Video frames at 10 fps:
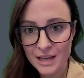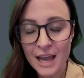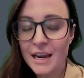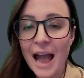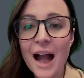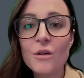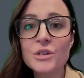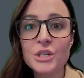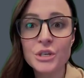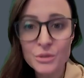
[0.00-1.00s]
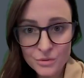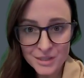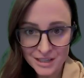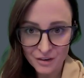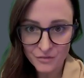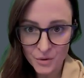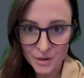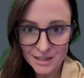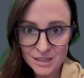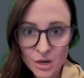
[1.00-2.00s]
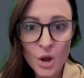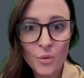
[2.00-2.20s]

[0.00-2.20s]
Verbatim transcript: And how do you stay focused